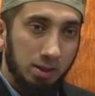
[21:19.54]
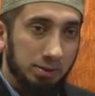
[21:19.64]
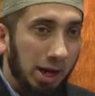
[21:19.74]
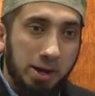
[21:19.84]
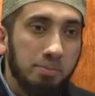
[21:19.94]

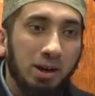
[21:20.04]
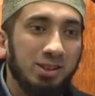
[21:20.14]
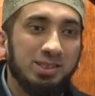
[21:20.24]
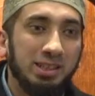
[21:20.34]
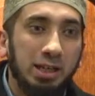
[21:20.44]
Not
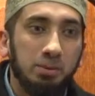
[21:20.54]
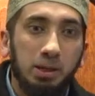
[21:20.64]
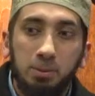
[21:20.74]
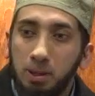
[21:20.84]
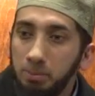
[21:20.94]
embarrassing
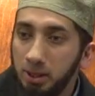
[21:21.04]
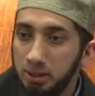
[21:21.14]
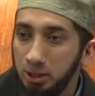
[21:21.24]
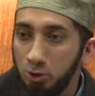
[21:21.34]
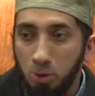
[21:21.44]
anybody
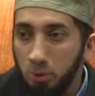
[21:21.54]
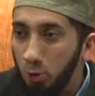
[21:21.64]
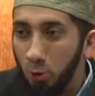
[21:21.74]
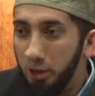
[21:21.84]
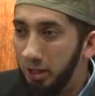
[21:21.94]
publicly. Don't
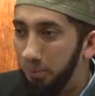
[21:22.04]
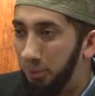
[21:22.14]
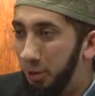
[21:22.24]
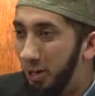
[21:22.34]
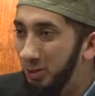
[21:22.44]
record it and
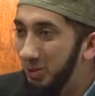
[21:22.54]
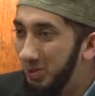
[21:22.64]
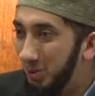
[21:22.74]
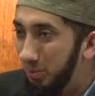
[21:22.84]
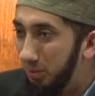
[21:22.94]
put it on
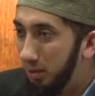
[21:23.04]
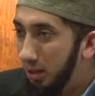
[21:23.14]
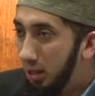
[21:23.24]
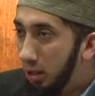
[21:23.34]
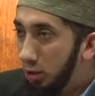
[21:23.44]
YouTube.
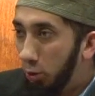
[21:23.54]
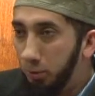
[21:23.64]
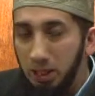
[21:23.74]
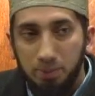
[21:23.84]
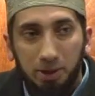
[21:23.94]

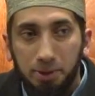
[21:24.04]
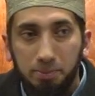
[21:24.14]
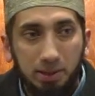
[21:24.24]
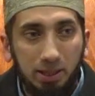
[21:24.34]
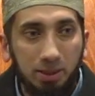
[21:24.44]
Don't email
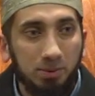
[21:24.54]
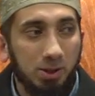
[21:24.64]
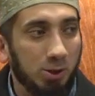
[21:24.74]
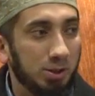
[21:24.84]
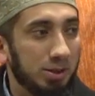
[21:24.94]

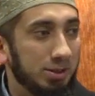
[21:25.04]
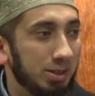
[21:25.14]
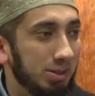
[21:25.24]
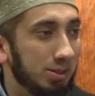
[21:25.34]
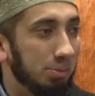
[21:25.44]

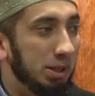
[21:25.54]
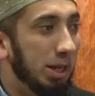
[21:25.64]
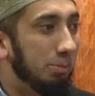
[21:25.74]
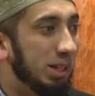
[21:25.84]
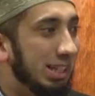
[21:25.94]
the
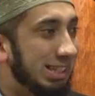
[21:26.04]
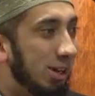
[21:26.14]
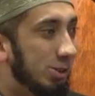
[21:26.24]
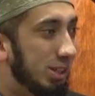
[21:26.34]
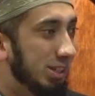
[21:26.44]
meeting minutes
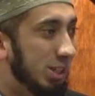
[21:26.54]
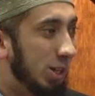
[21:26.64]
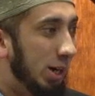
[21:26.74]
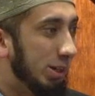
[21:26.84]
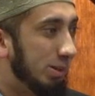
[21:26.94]
out to the
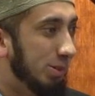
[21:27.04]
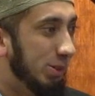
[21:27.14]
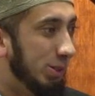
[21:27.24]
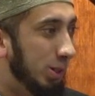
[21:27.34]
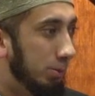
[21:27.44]
entire
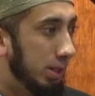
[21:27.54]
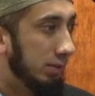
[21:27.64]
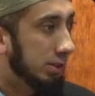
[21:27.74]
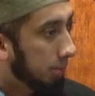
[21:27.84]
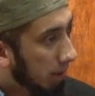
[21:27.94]
community or
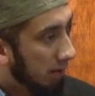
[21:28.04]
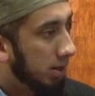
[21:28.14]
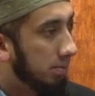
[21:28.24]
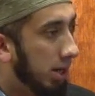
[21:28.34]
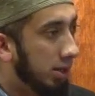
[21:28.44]
whatever. It's a
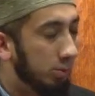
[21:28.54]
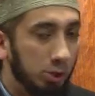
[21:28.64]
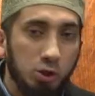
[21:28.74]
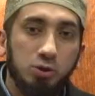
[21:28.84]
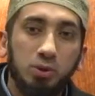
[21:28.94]
private matter.
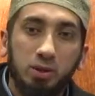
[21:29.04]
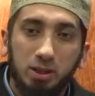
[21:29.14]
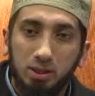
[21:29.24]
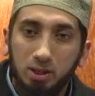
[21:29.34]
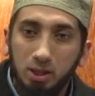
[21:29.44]
What are you
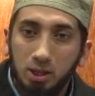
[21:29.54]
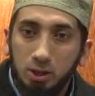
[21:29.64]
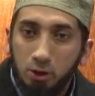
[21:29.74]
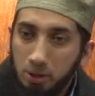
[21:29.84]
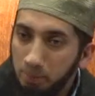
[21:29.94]
doing?
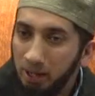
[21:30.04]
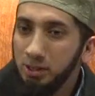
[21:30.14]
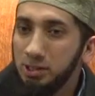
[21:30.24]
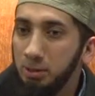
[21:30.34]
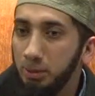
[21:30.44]
You're
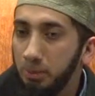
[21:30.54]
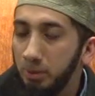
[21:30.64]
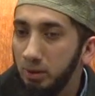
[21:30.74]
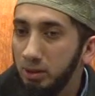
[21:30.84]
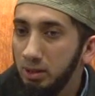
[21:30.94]
embarrassing
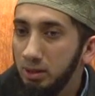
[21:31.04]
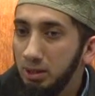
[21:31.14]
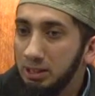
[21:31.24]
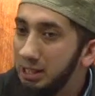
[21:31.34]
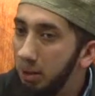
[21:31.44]
people.
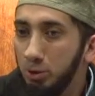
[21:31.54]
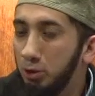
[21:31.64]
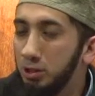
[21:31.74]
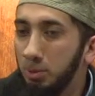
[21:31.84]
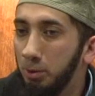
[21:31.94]
That's not what
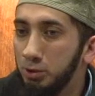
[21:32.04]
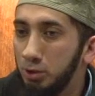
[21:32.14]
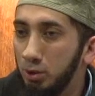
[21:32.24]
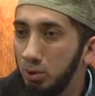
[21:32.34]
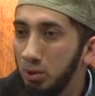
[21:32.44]
you're supposed
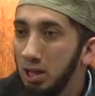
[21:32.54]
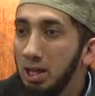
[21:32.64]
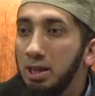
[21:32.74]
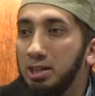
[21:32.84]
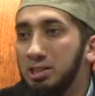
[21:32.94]
to do.
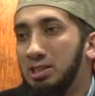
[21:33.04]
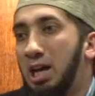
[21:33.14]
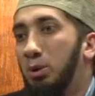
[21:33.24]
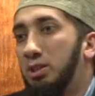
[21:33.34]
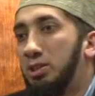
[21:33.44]
This is
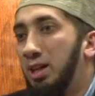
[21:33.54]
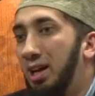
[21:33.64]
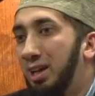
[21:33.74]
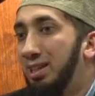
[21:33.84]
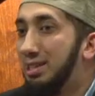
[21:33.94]
how
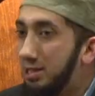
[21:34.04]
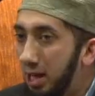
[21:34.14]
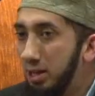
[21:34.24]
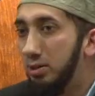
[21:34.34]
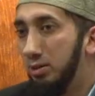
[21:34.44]
islah is
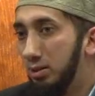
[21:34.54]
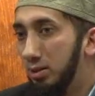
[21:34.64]
done.